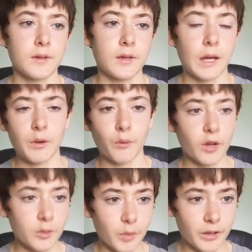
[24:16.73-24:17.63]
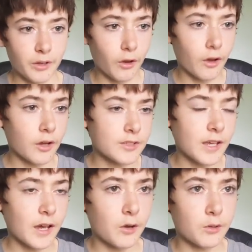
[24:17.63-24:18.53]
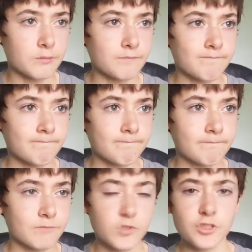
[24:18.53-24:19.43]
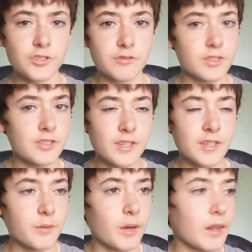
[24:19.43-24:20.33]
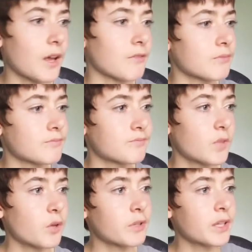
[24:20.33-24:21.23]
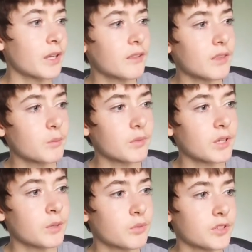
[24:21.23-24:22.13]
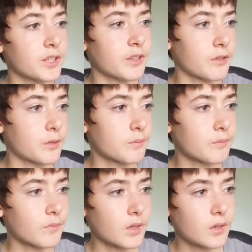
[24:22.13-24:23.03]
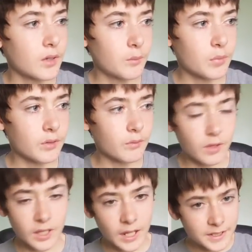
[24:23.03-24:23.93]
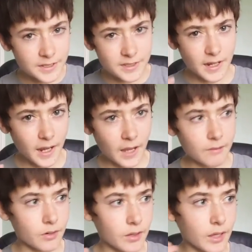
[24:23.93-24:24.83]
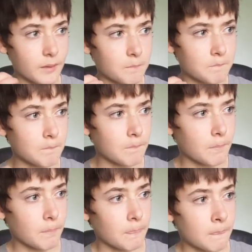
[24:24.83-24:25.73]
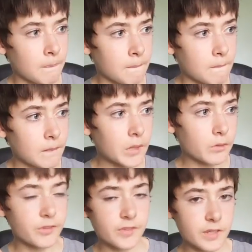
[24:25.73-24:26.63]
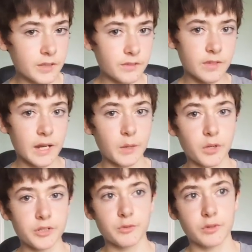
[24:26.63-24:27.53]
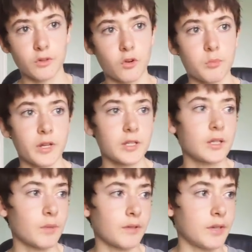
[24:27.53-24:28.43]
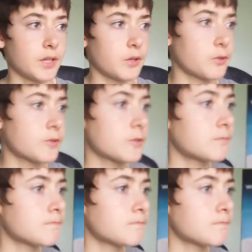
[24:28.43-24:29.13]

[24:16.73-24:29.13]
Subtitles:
walk my dogs, just things in my life. Not really anything in particular. But the ideas that I have are like little scenes that I want to incorporate in my videos.